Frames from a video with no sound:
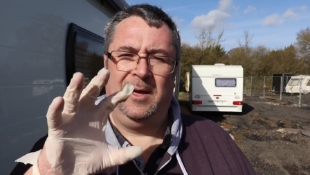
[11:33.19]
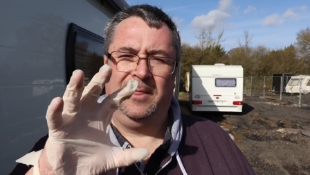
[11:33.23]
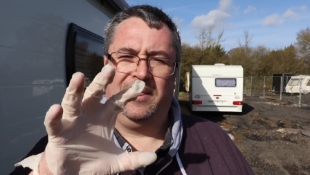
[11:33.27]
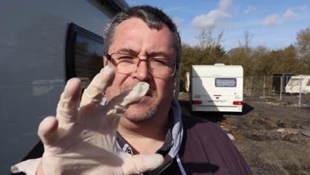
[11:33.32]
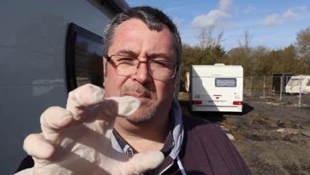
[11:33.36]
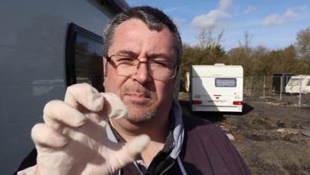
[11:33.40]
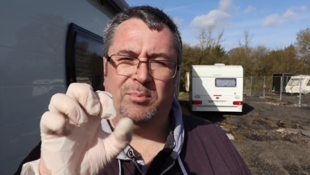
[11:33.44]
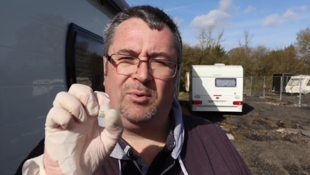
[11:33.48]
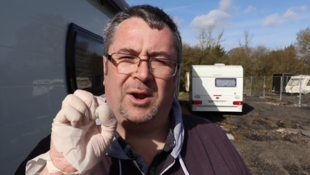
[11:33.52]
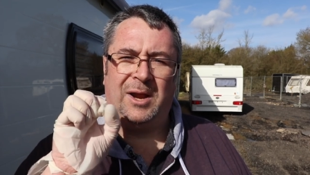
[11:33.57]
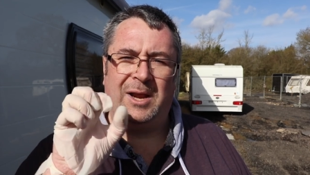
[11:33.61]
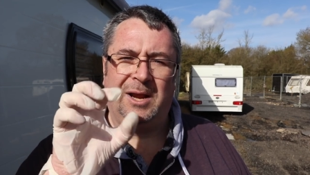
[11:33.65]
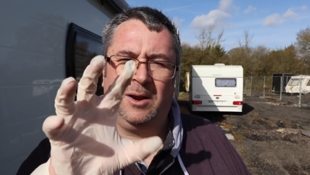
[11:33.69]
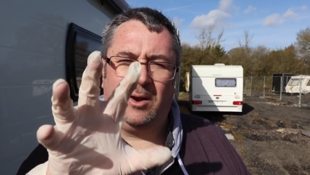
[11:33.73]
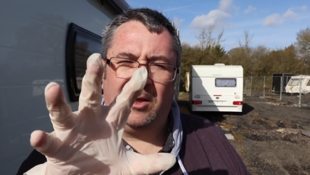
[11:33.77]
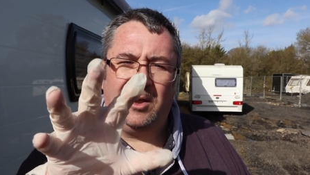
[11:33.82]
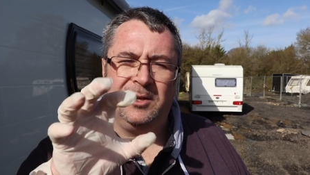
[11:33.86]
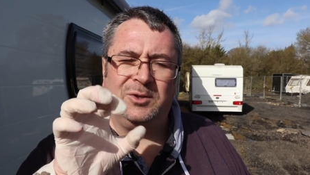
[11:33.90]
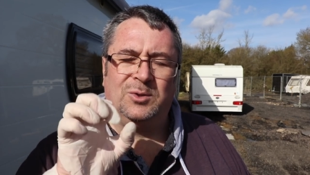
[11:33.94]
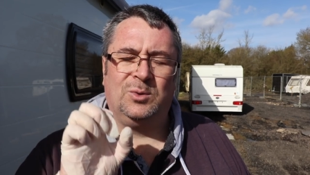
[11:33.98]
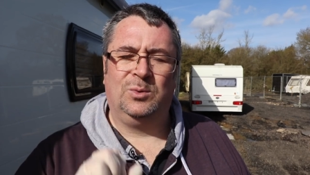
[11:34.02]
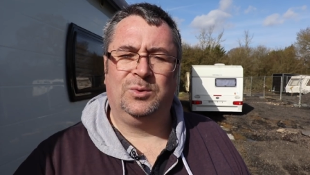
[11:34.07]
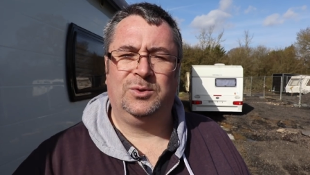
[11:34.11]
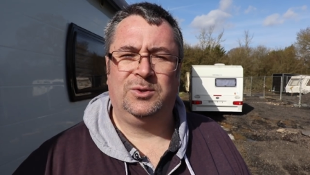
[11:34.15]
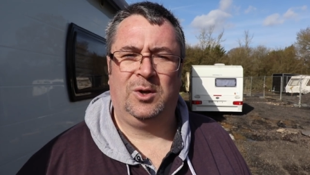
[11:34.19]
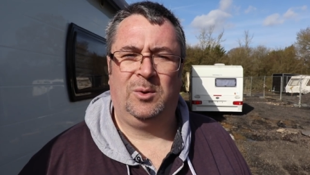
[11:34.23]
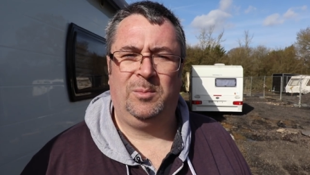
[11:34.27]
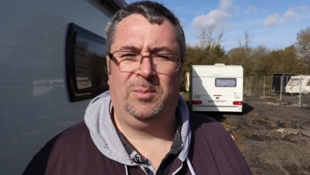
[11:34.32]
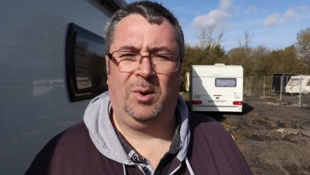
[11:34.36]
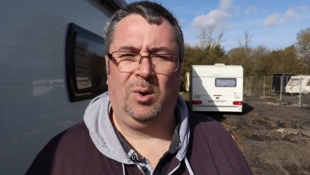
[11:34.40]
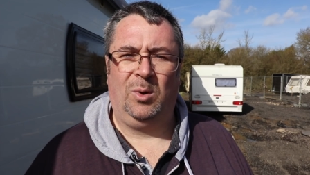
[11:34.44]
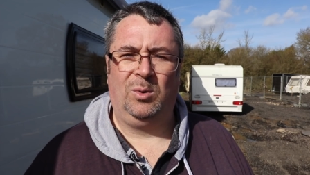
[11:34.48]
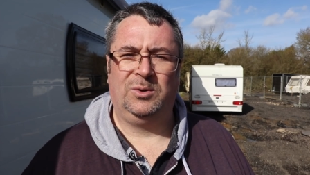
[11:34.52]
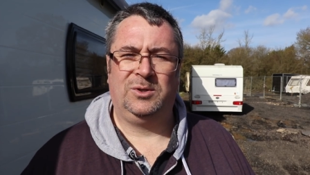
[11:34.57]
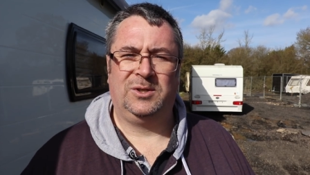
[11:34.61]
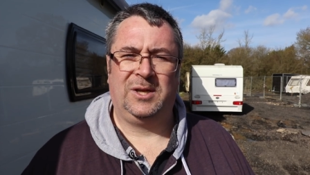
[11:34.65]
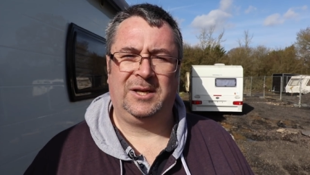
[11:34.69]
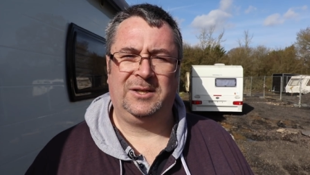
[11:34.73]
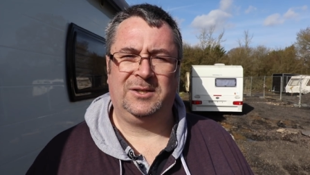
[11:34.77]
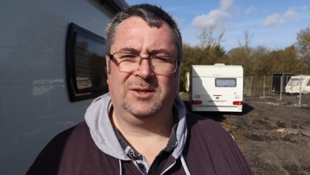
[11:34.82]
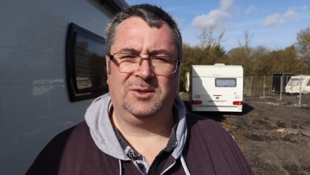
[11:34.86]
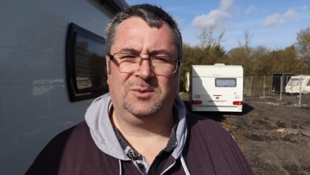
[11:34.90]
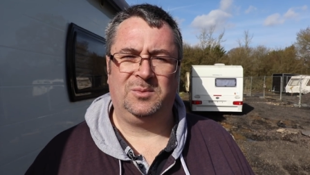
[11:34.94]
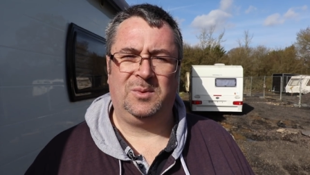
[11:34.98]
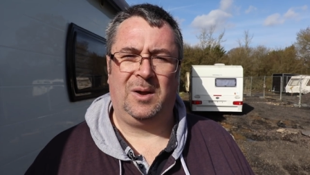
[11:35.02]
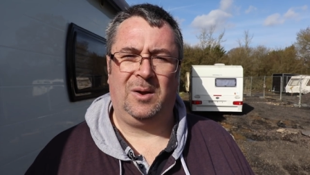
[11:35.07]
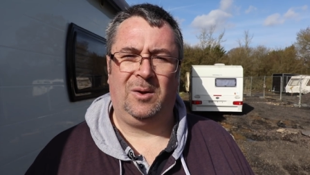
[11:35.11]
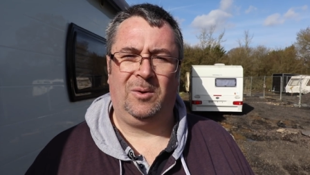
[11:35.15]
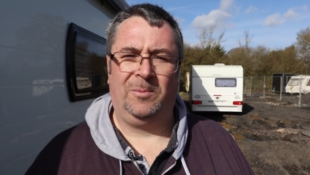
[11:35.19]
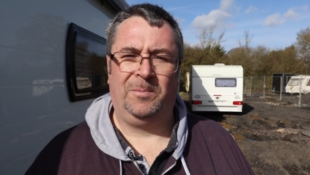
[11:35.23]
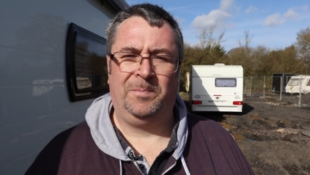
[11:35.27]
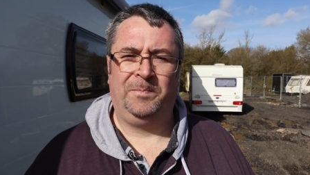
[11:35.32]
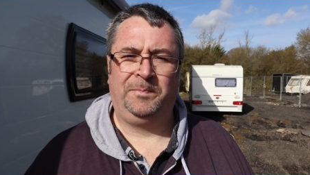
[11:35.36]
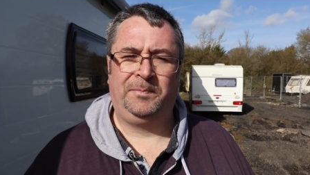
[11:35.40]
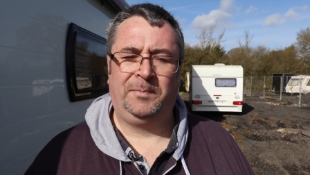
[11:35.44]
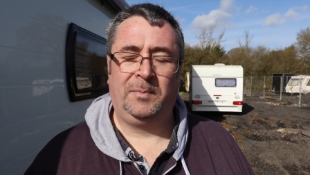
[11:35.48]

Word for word: the brake lights also pulsate as well.